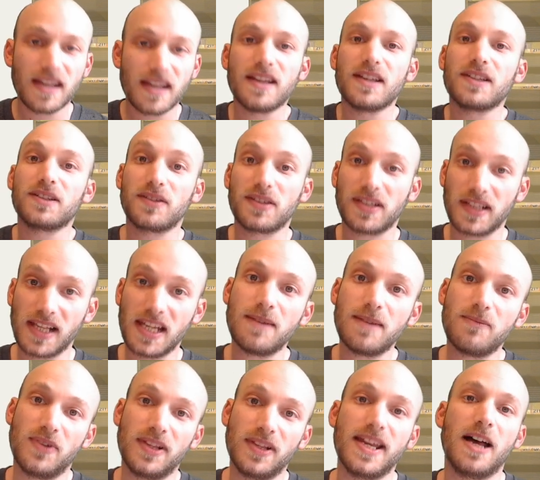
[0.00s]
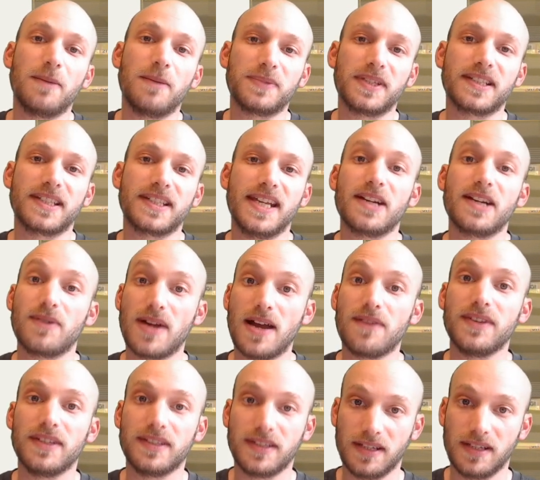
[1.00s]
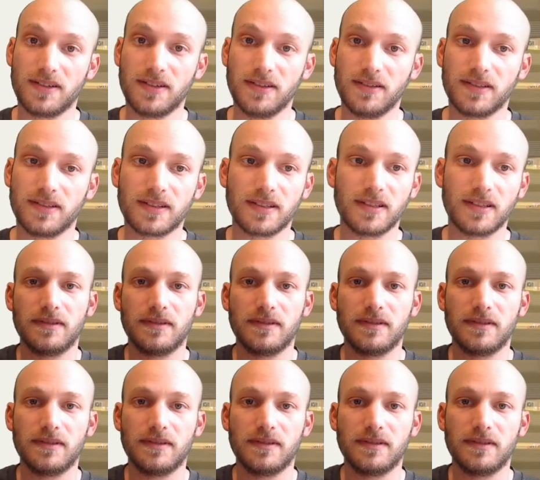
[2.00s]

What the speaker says: So Selenium really helps us get around these issues.